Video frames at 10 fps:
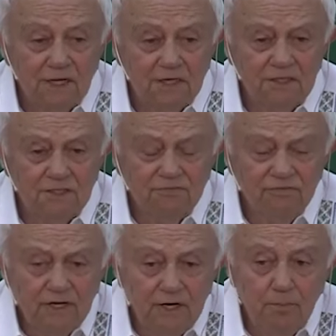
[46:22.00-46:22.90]
it's
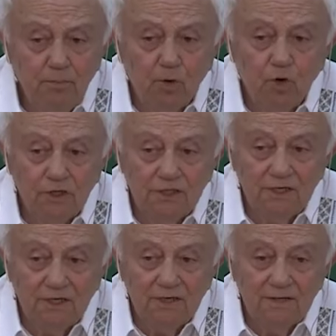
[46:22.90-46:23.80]
very
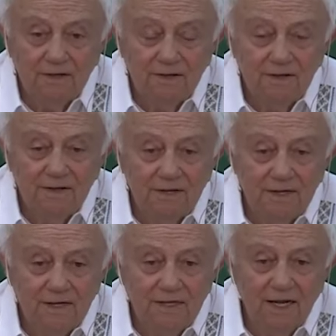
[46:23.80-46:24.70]
important
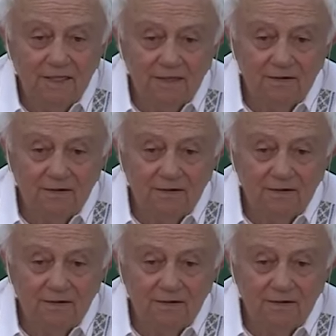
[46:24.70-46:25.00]
that